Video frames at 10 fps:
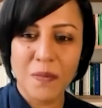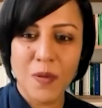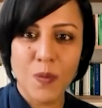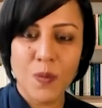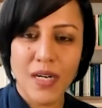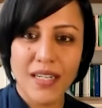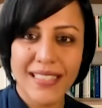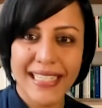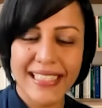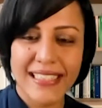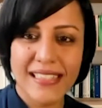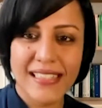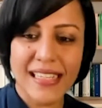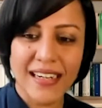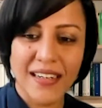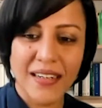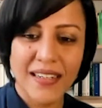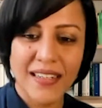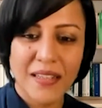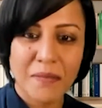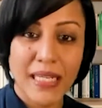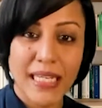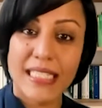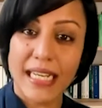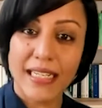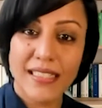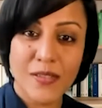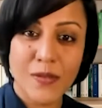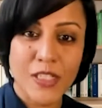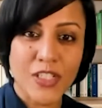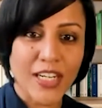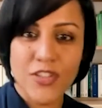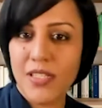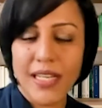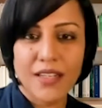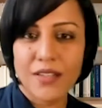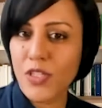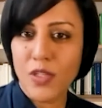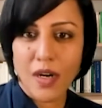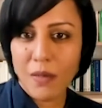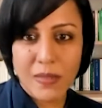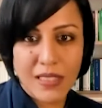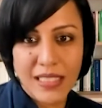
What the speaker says: One is playing tennis, which I just kind of stopped.